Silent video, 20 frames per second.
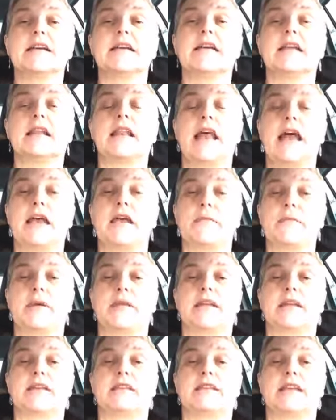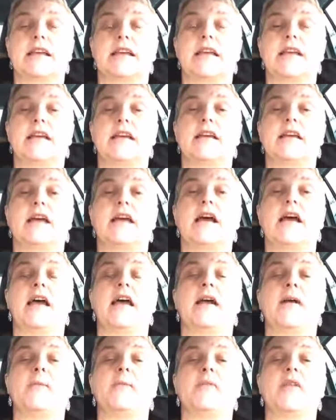liability
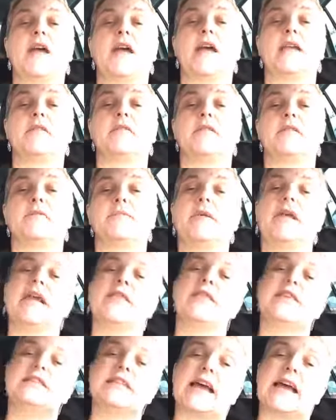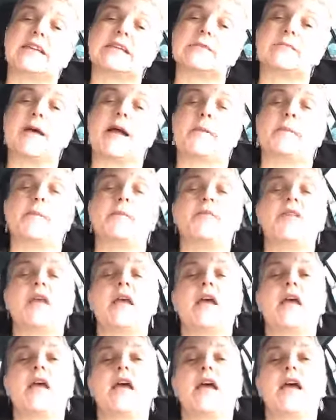and paying the tax man,
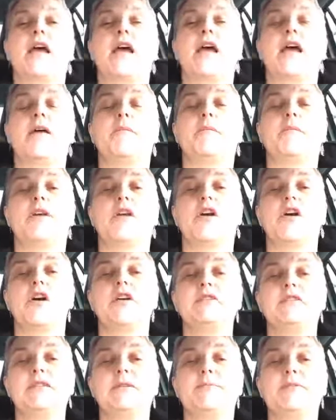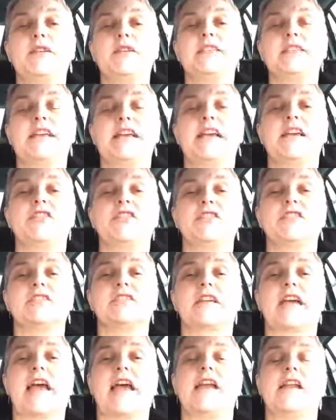because depreciation's
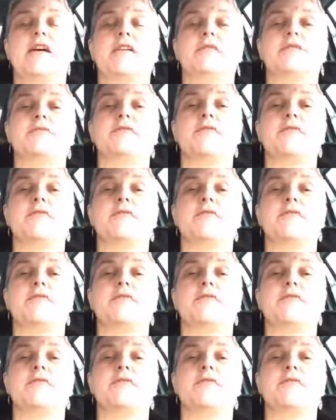kind of